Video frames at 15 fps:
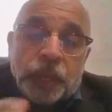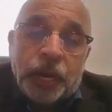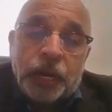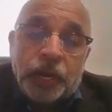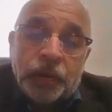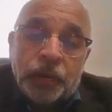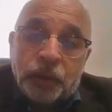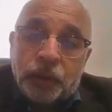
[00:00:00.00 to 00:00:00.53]

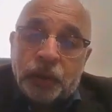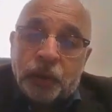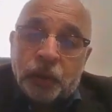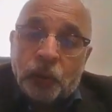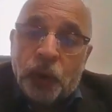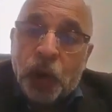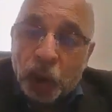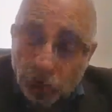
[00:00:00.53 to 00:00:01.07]
and
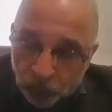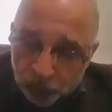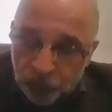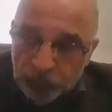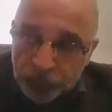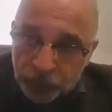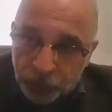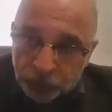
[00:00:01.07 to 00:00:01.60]
how
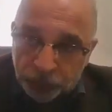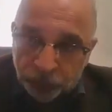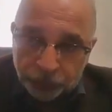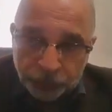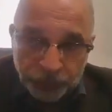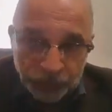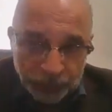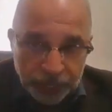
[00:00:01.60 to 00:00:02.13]
we should
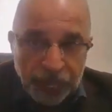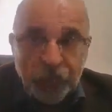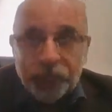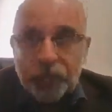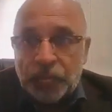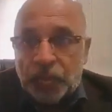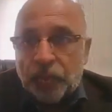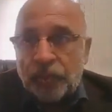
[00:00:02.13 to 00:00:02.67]
prepare,
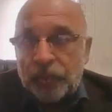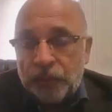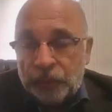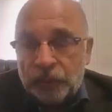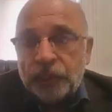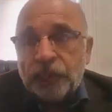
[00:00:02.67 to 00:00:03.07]
that is our